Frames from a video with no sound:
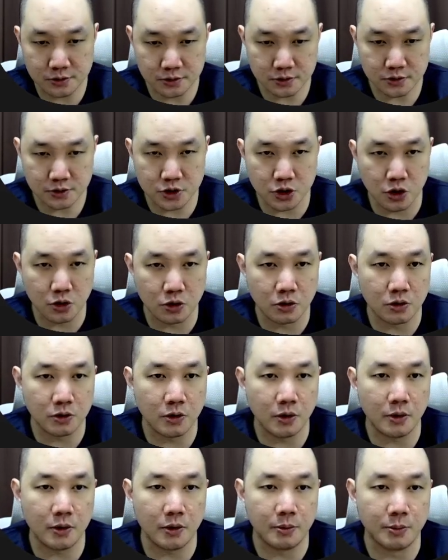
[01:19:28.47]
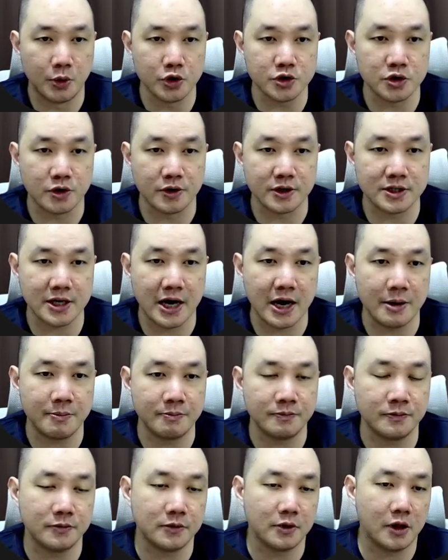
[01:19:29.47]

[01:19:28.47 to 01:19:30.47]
So most of the time,